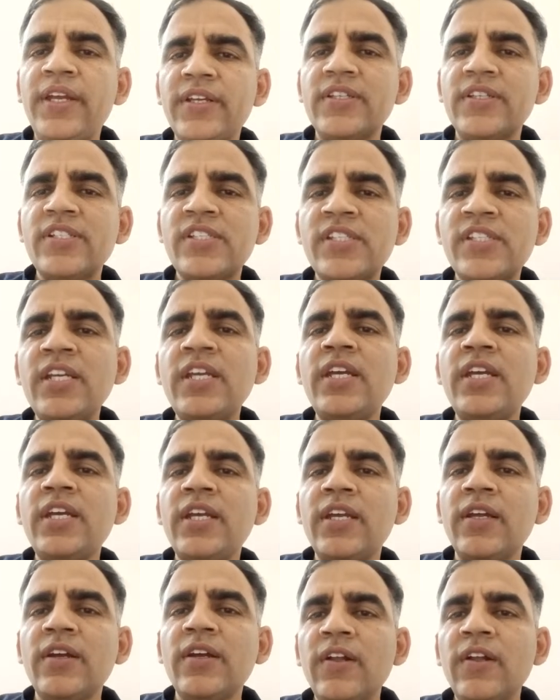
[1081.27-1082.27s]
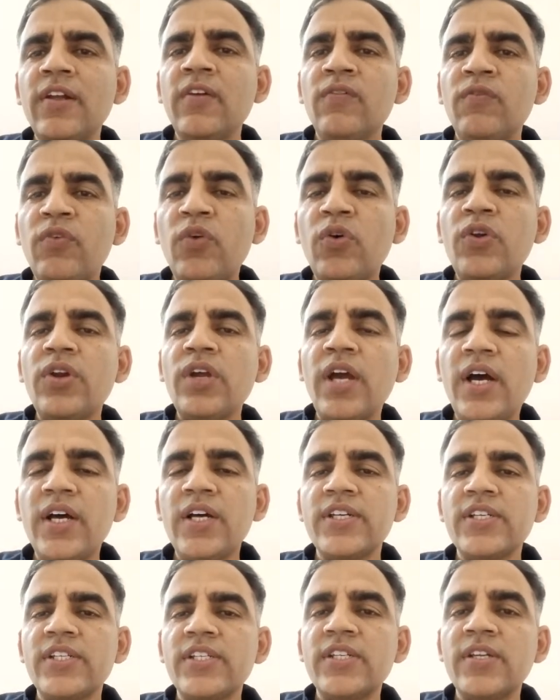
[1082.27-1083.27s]
see,
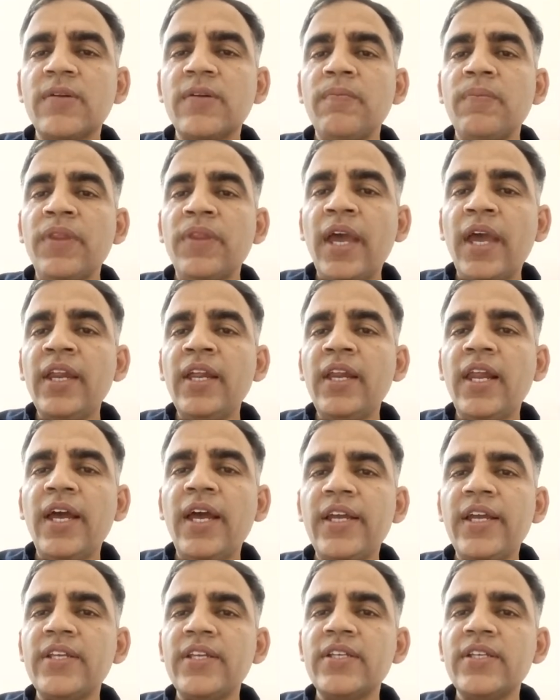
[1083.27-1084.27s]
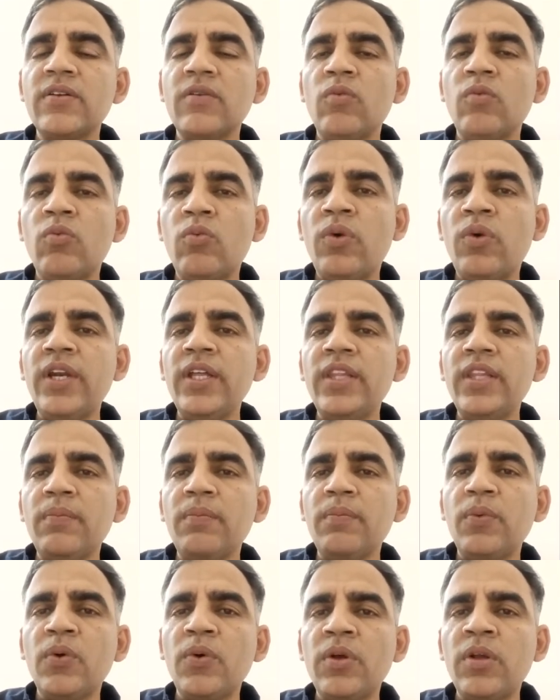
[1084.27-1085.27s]
forecast, analyze what is
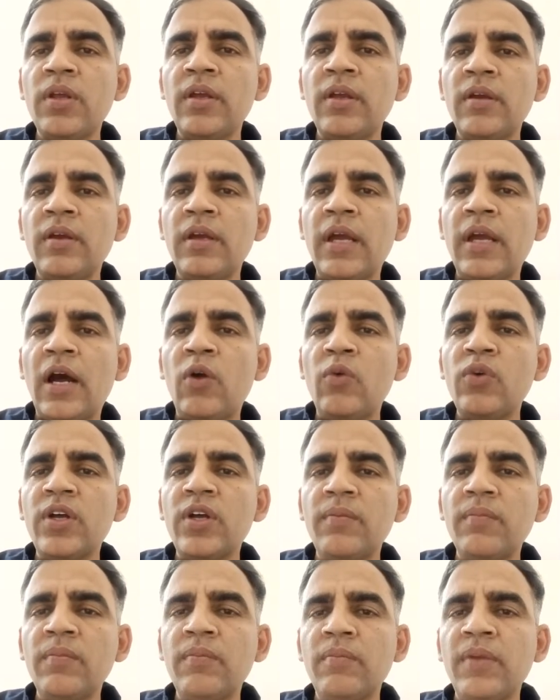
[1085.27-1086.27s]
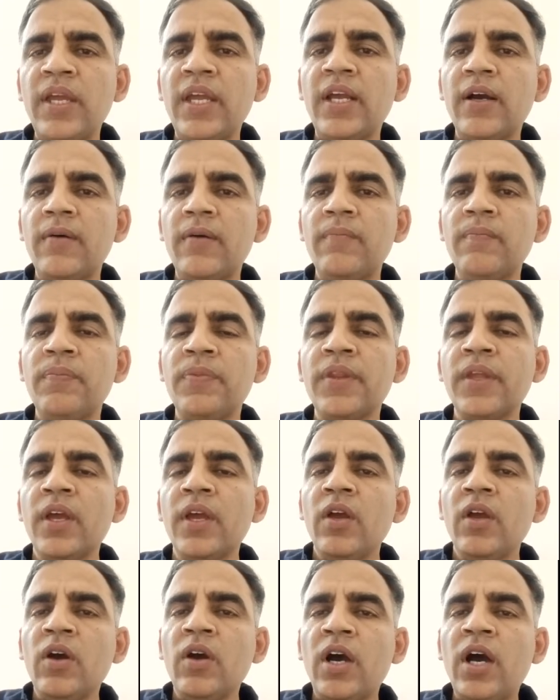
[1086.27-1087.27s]
the outcome may come,
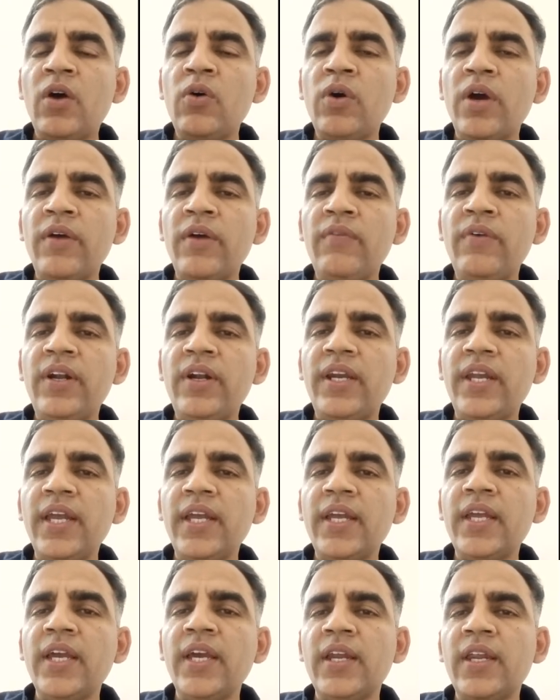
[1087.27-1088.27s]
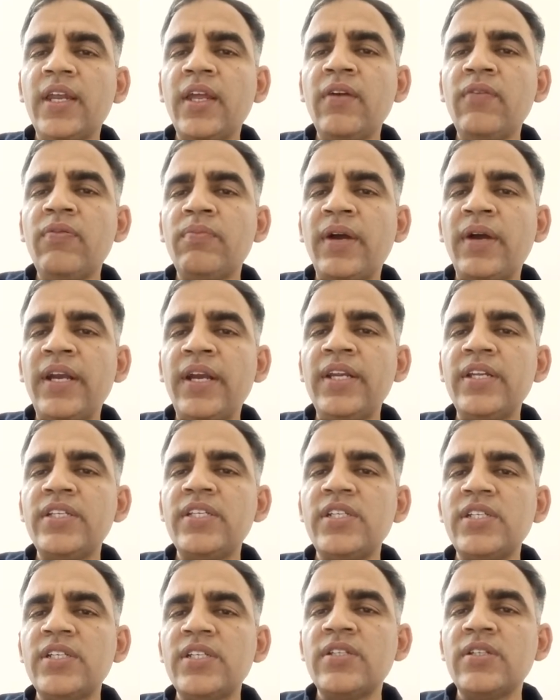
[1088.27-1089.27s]
how I will take care if my
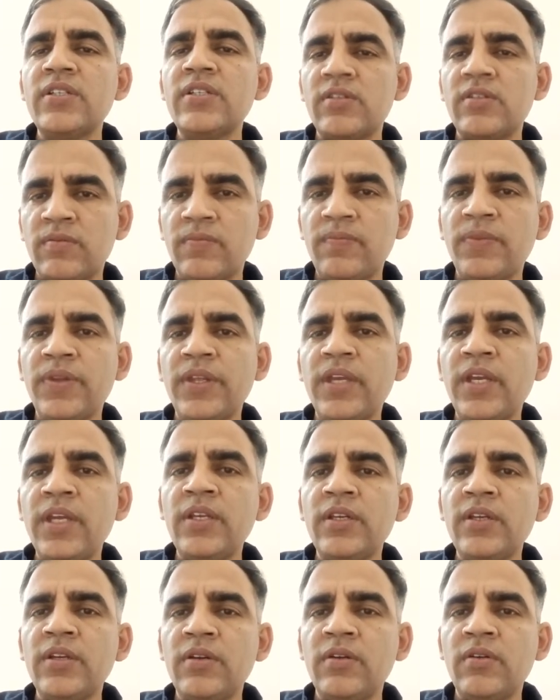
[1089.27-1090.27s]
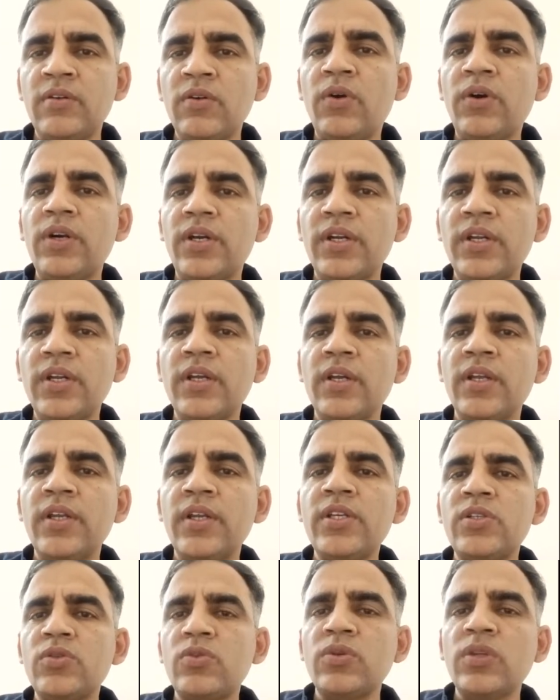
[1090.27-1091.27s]
decisions in not
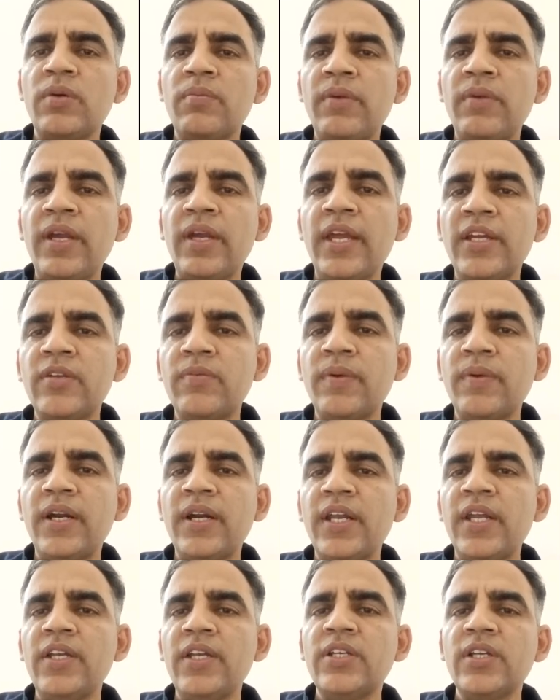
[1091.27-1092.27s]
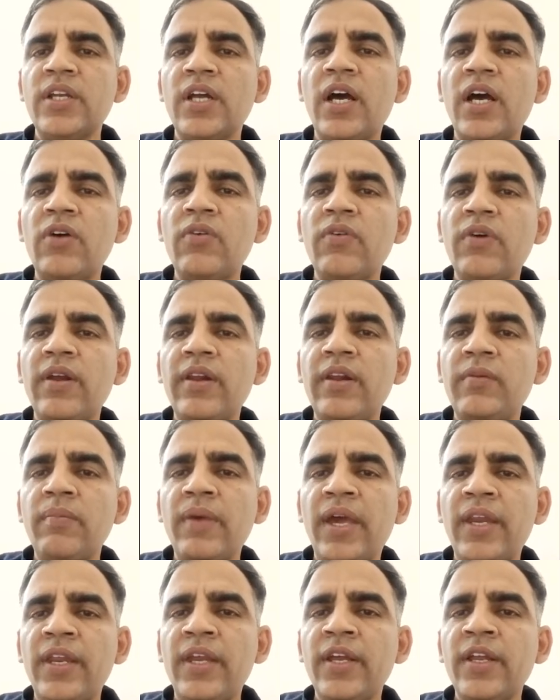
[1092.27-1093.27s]
reach to the my expectation, how I'll
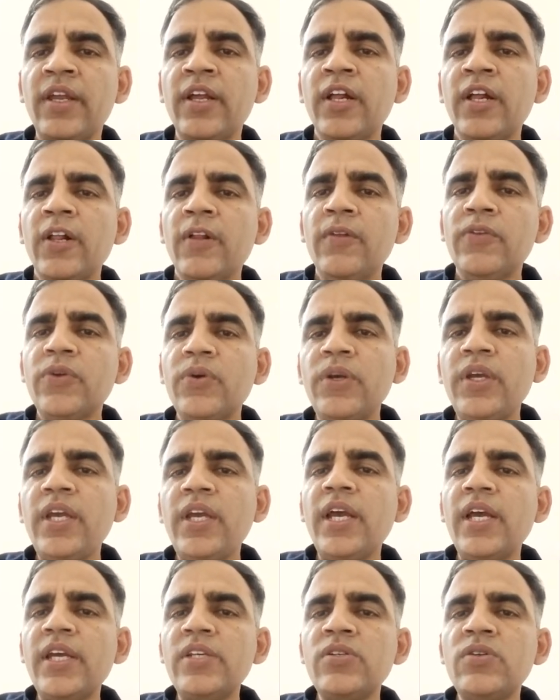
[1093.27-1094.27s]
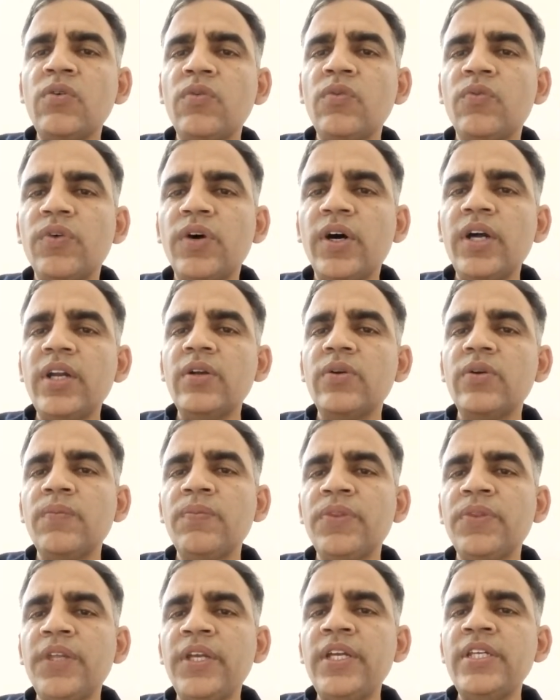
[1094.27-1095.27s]
manage. So he has to work
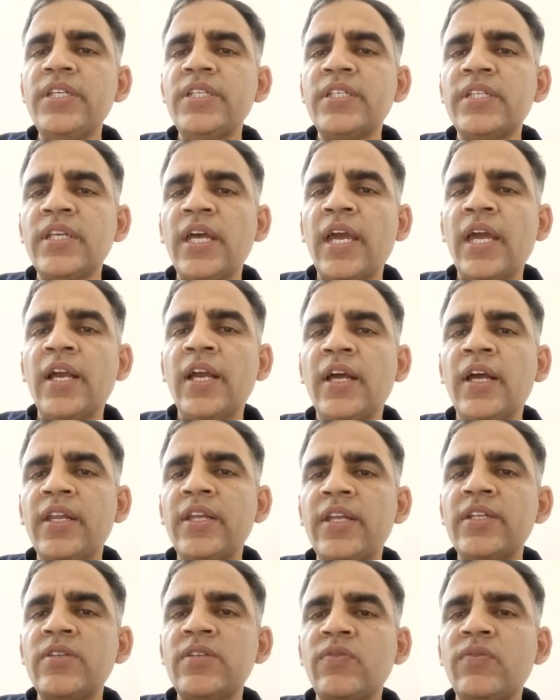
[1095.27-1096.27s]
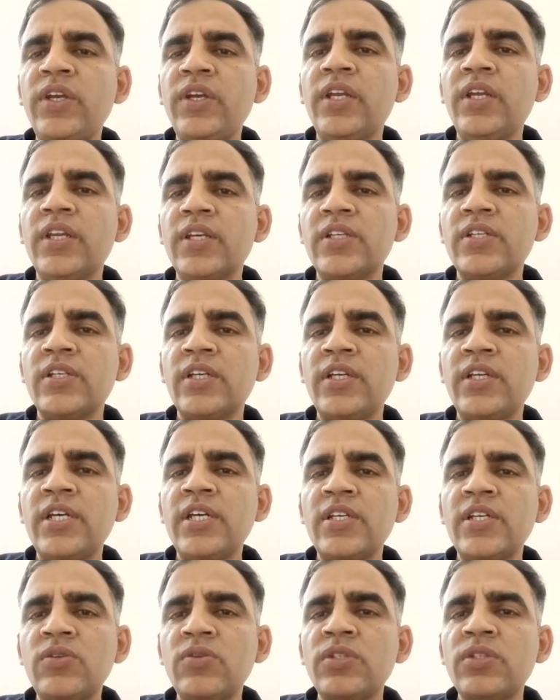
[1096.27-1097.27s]
on these angle, his weakness. He
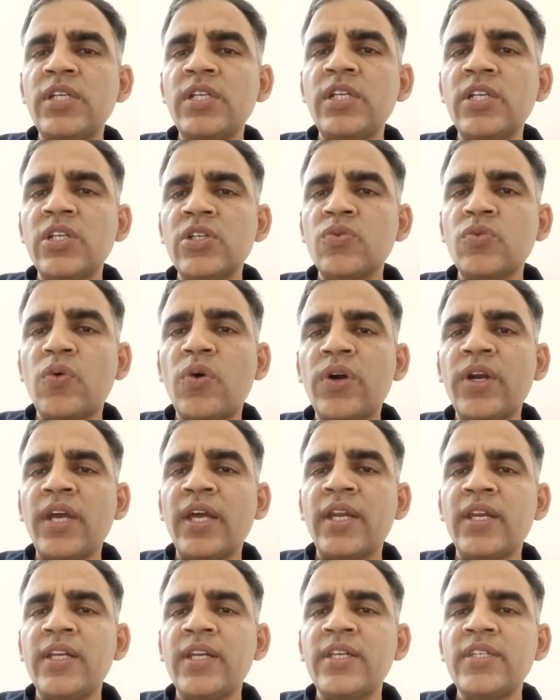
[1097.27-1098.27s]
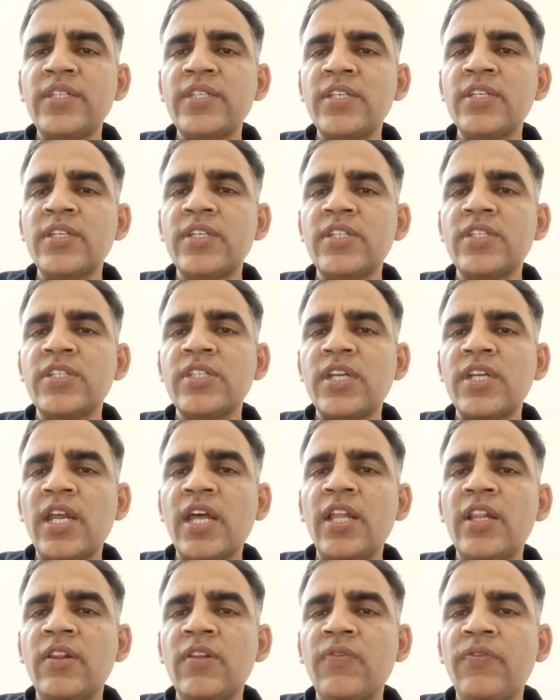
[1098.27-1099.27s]
has to see the SWOT analysis, his
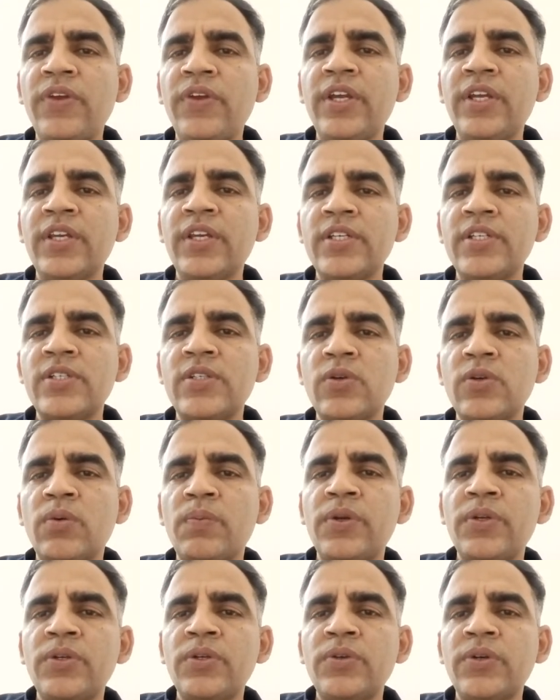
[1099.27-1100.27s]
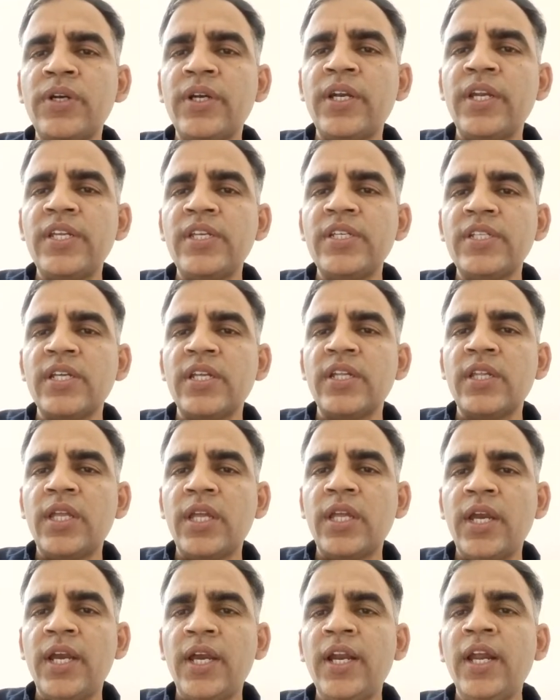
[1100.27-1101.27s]
strength, weakness, opportunities, and
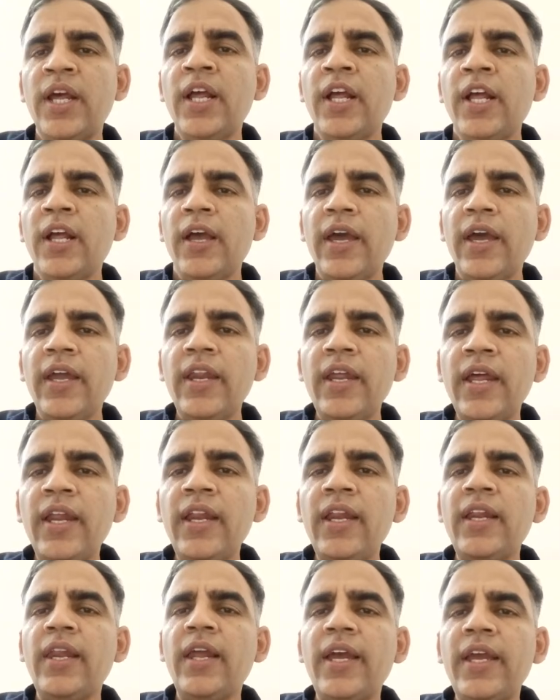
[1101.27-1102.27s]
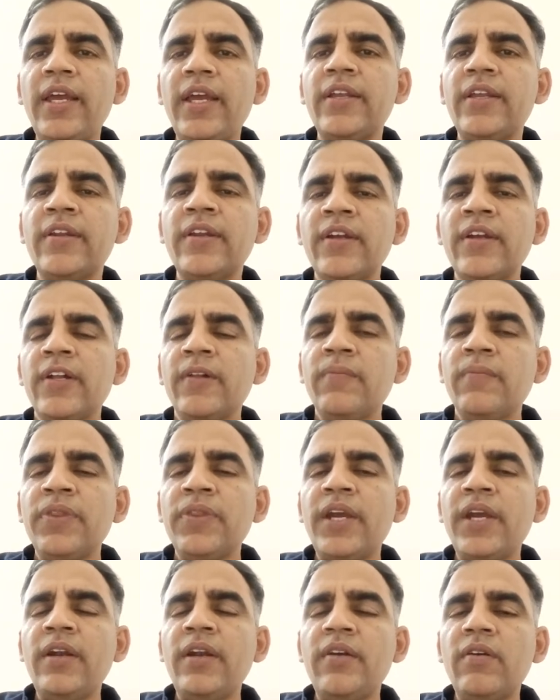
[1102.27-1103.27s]
threat, and analyze
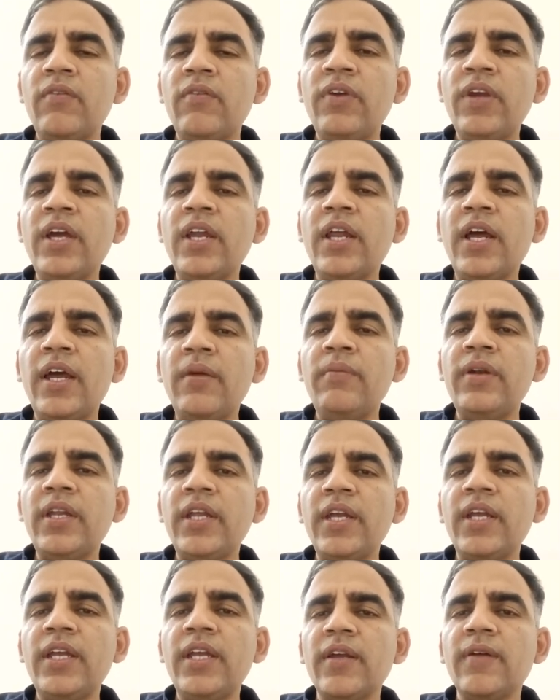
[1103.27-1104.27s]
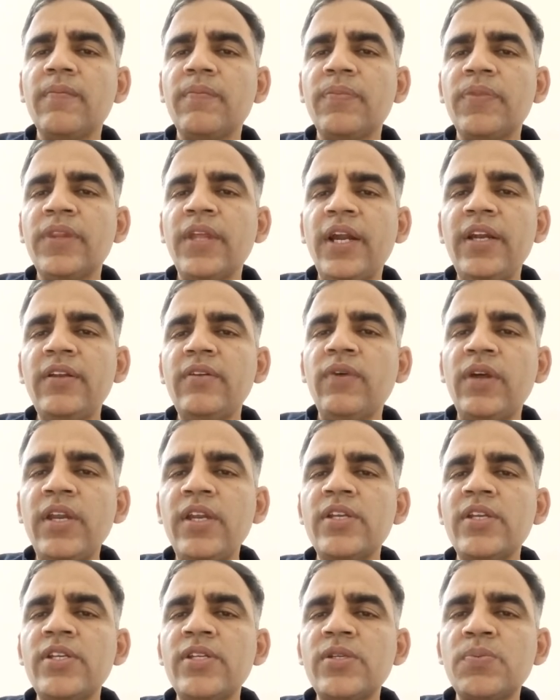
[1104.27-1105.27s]
that where I am taking. That is
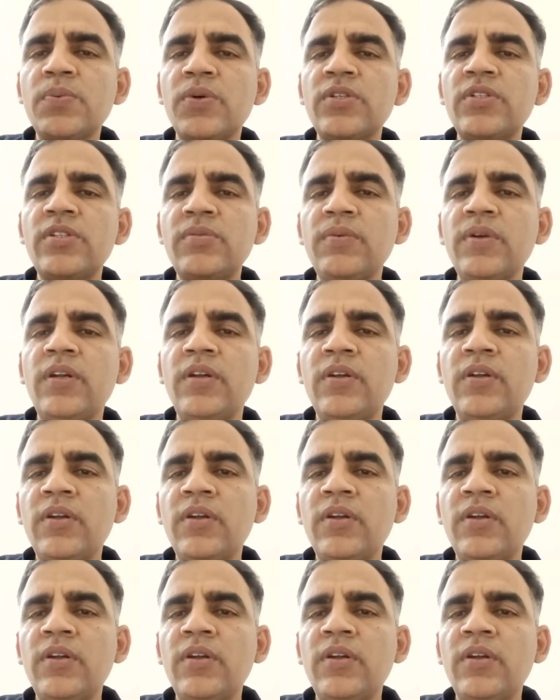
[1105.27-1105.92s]
very responsible